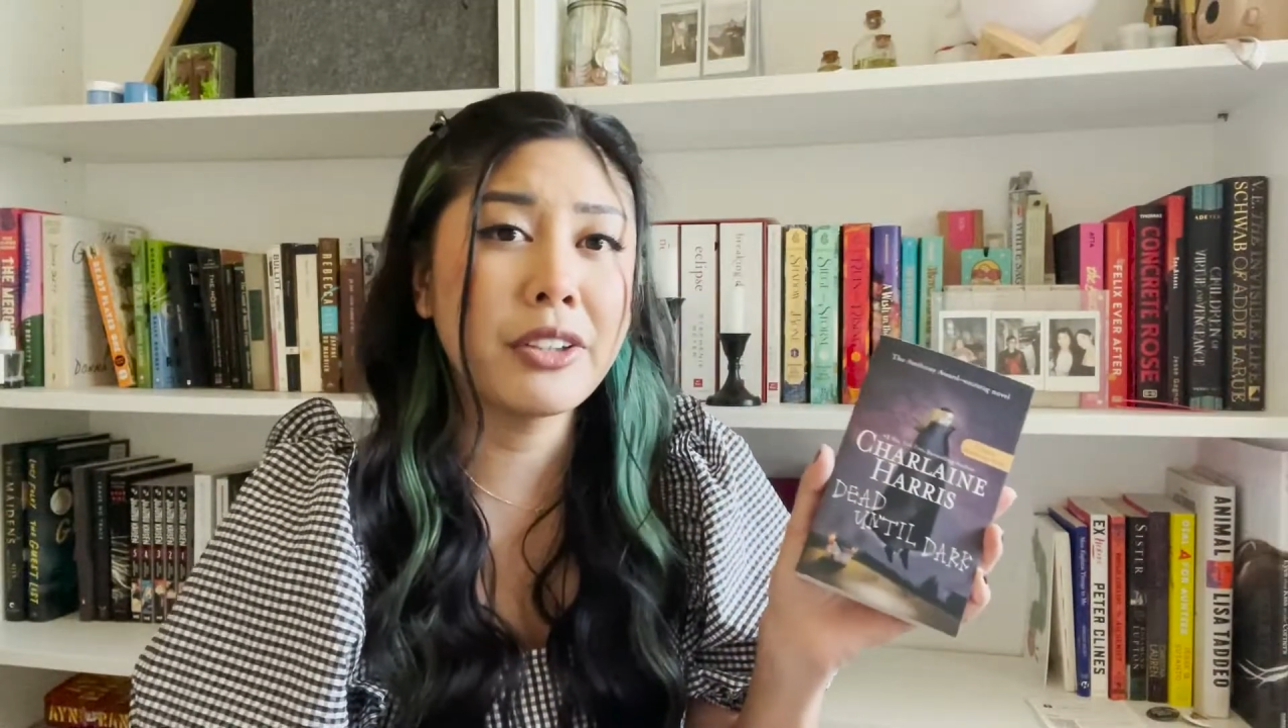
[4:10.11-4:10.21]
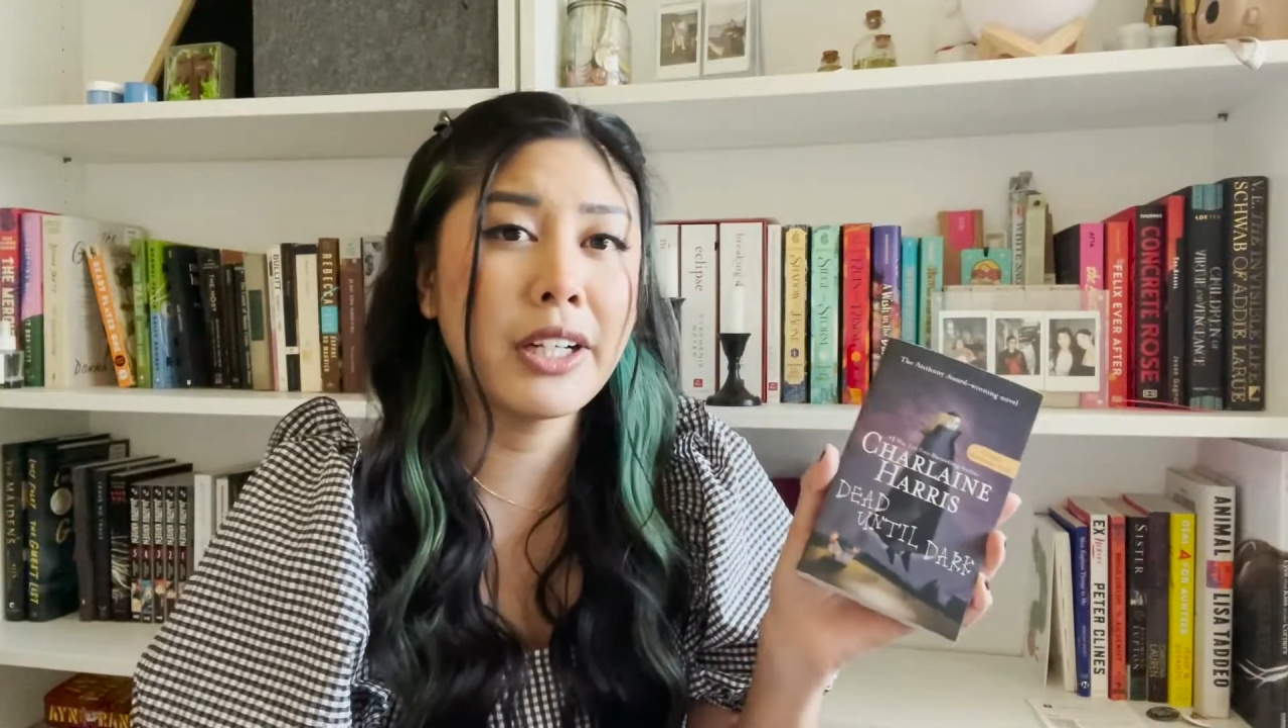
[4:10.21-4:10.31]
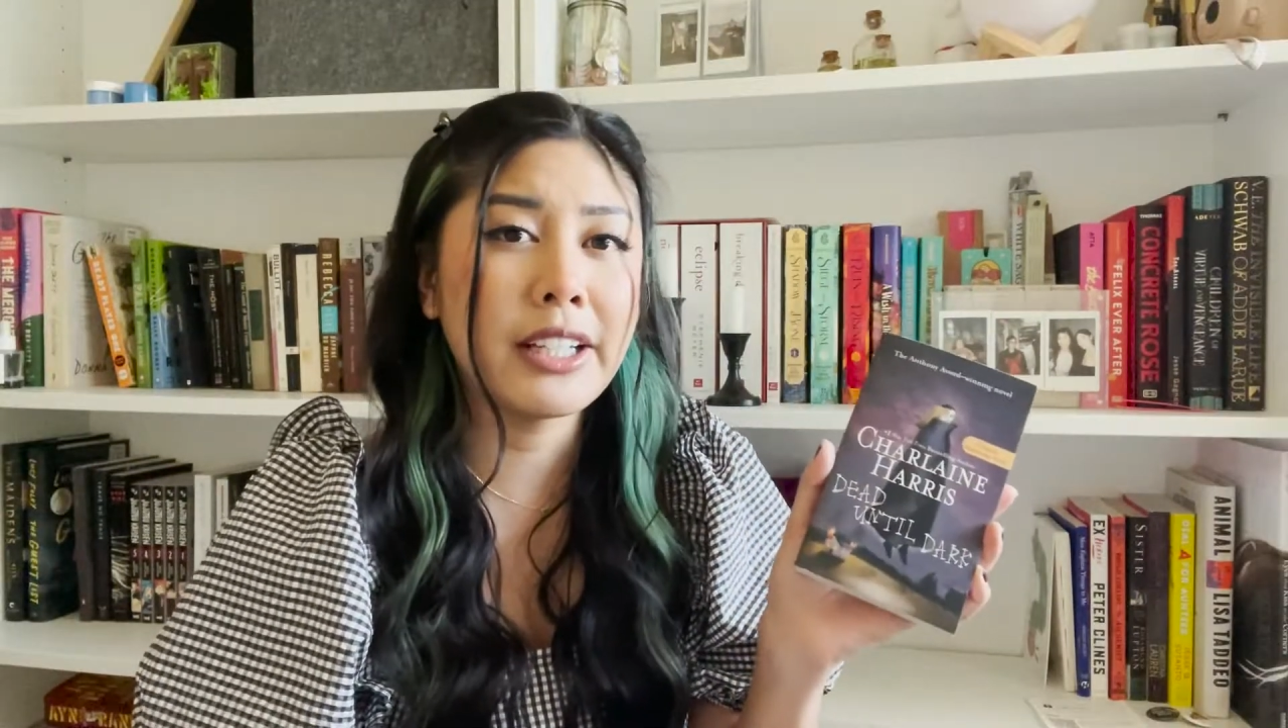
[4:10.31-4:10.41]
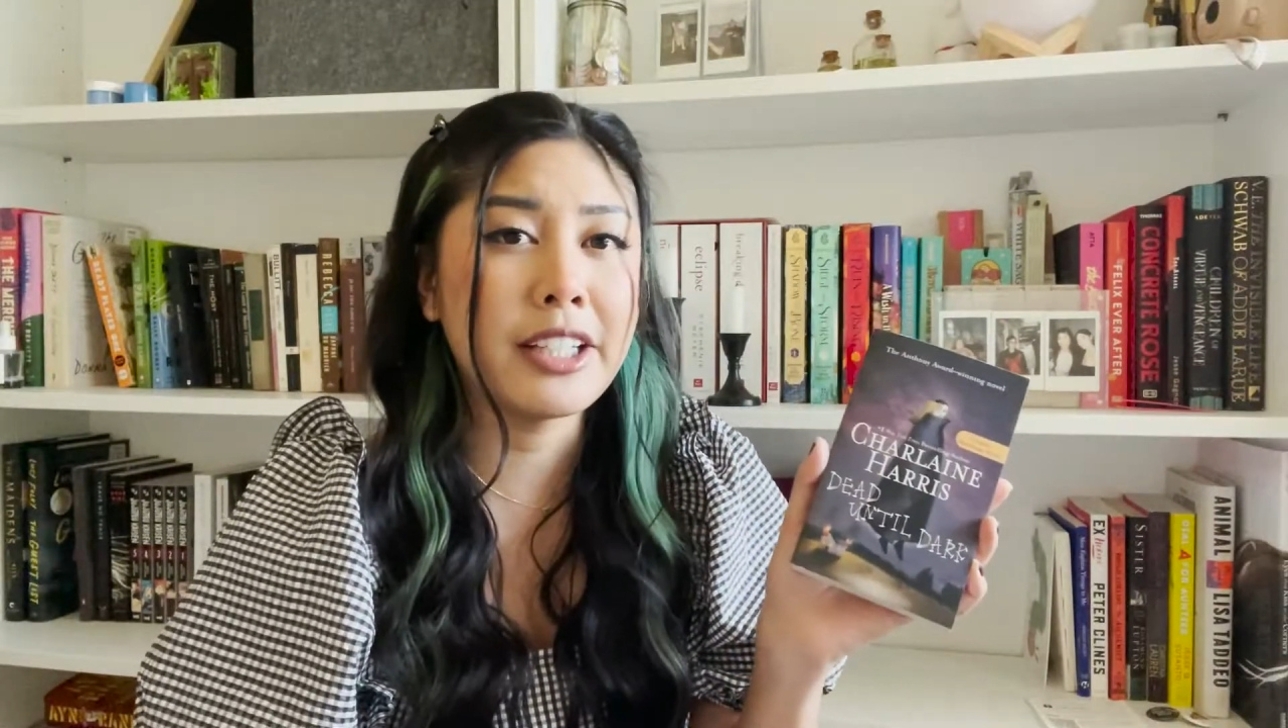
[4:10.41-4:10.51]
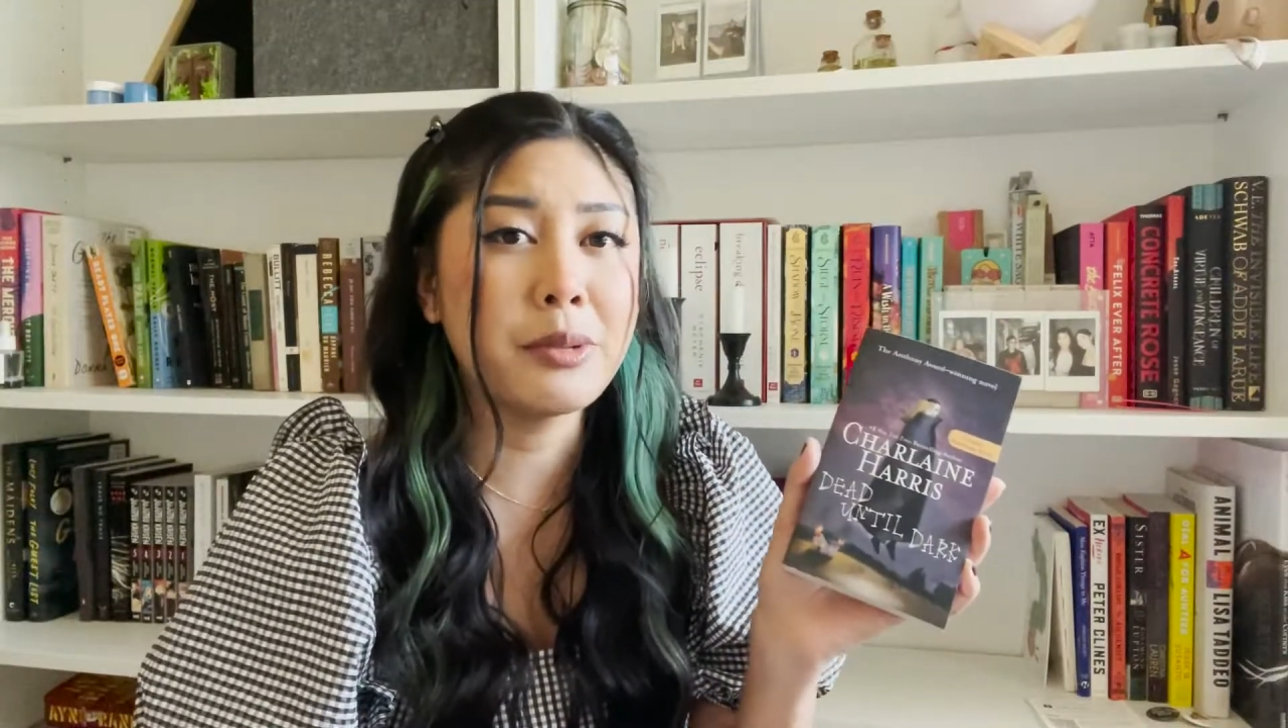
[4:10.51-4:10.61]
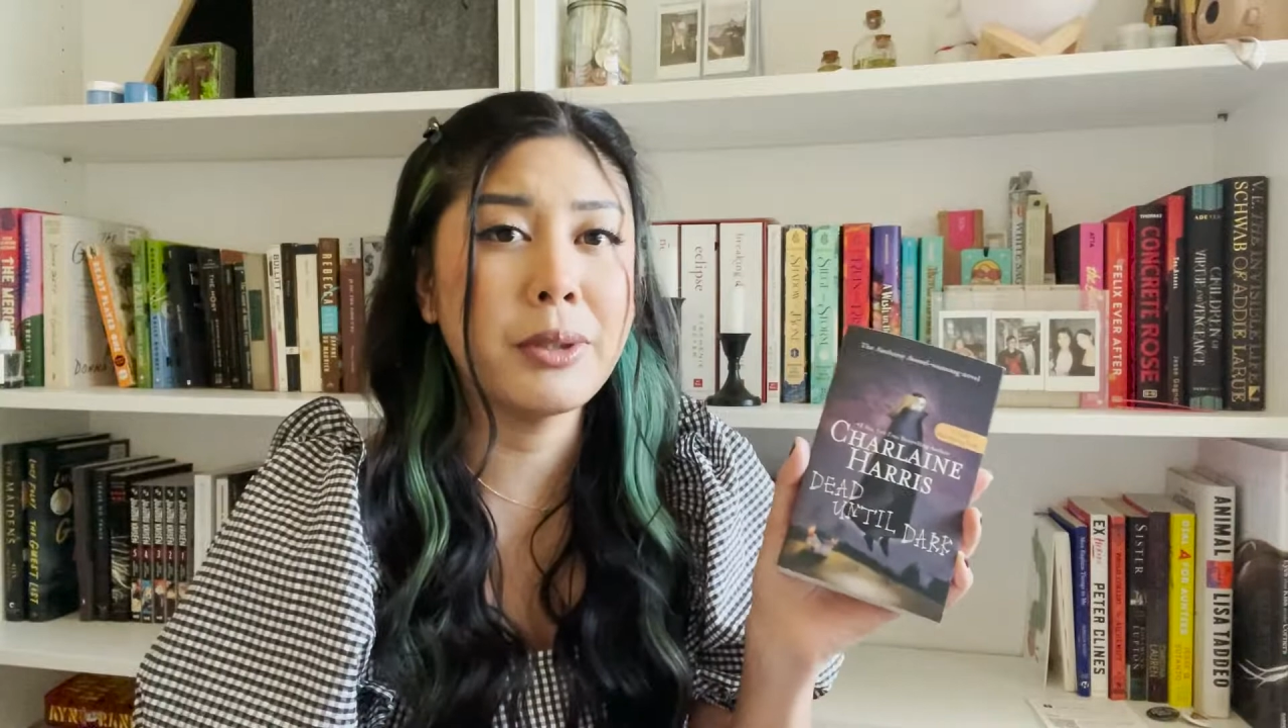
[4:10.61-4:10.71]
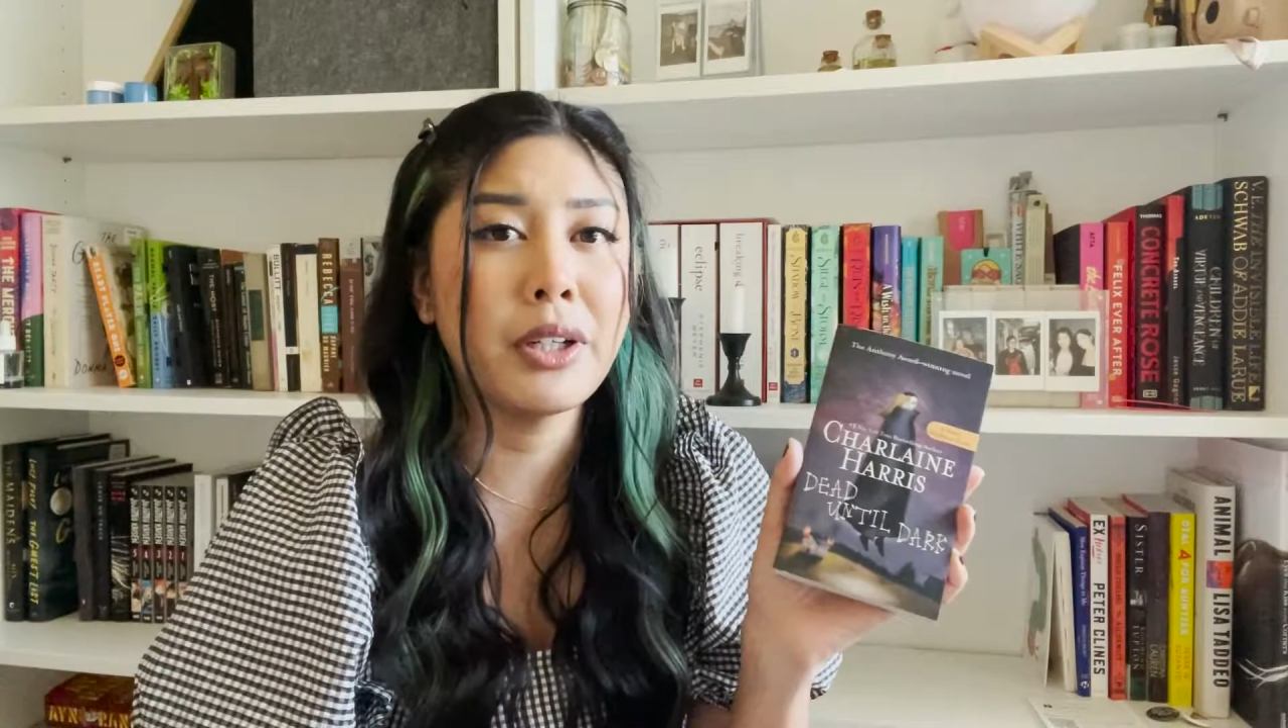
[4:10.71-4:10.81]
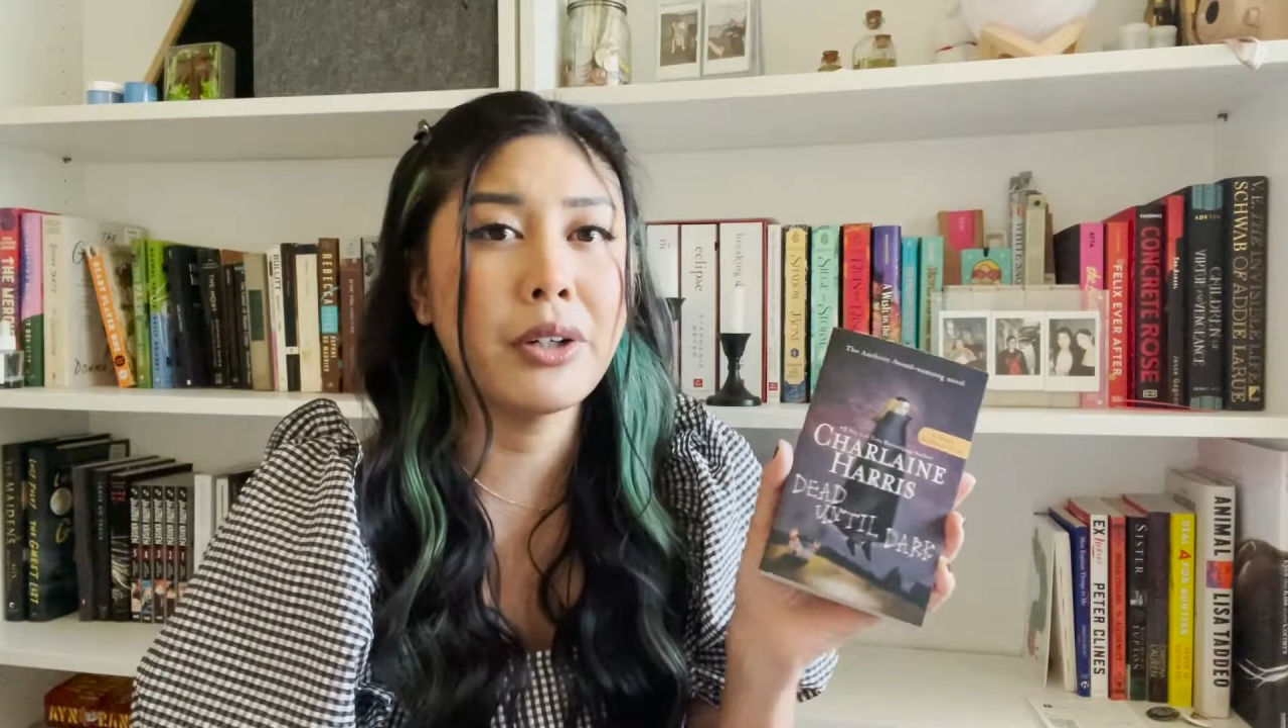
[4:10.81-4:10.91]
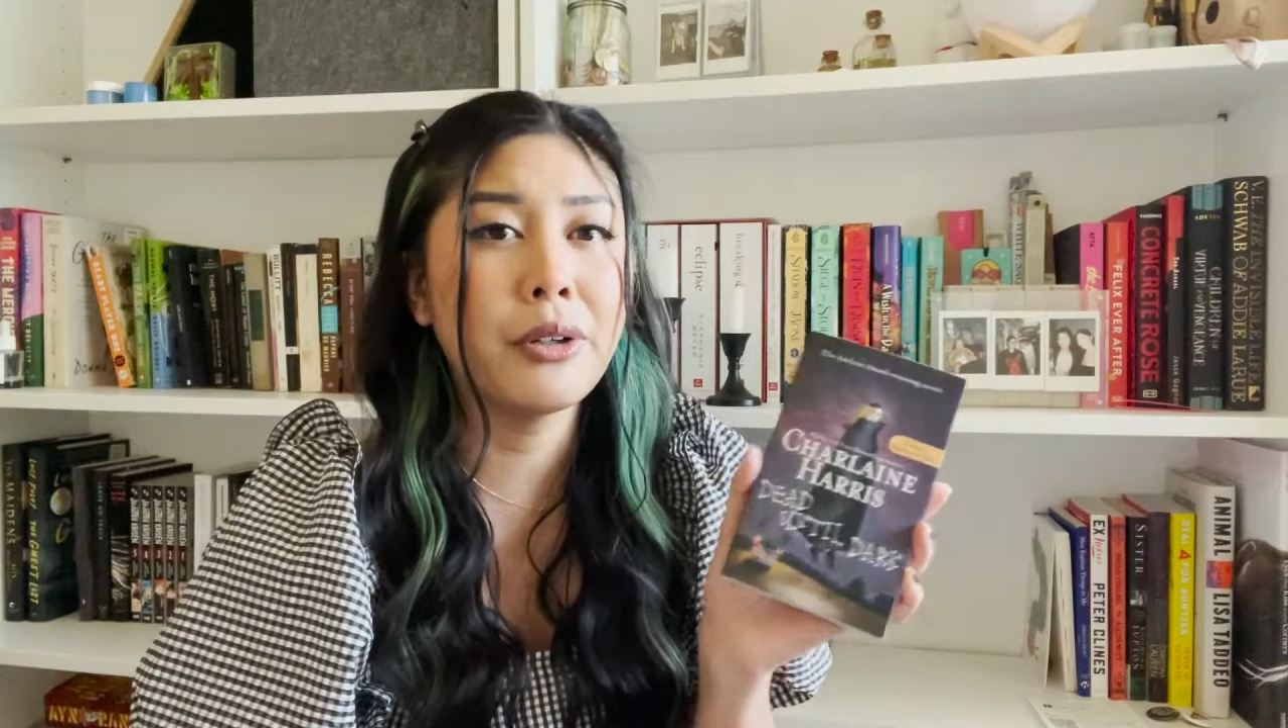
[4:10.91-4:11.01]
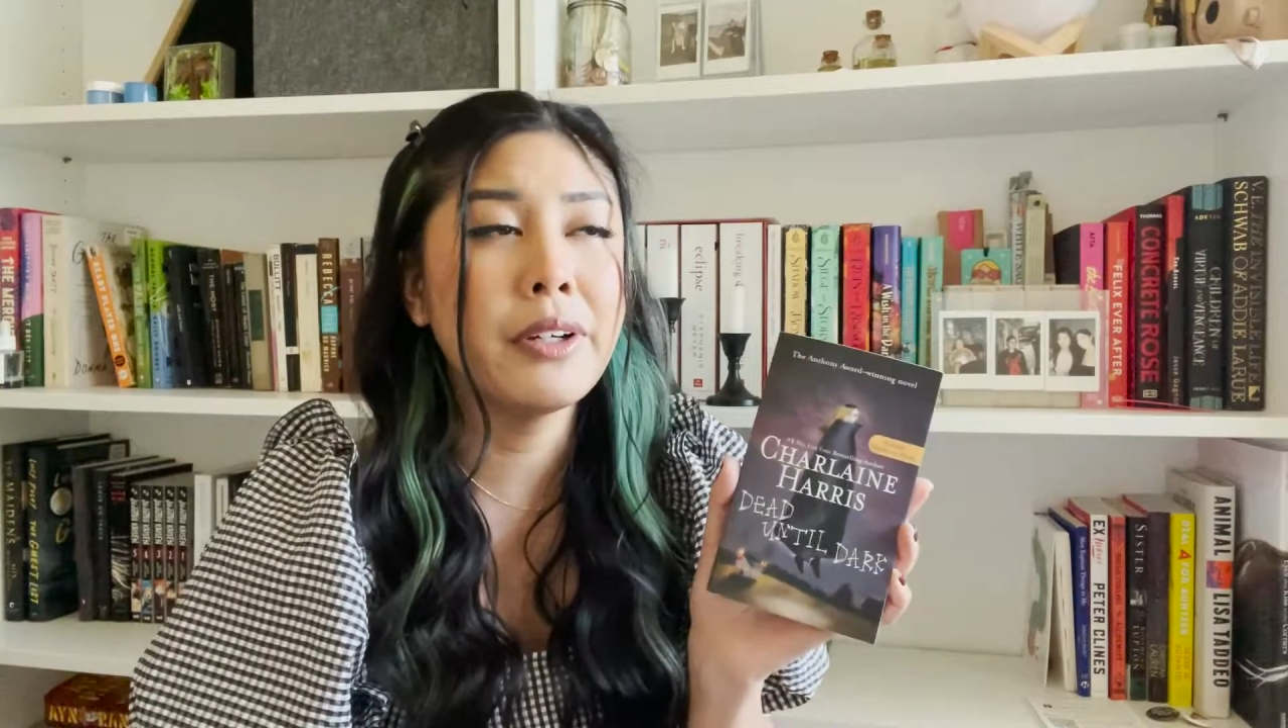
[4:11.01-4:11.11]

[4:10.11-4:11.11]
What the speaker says: on HBO.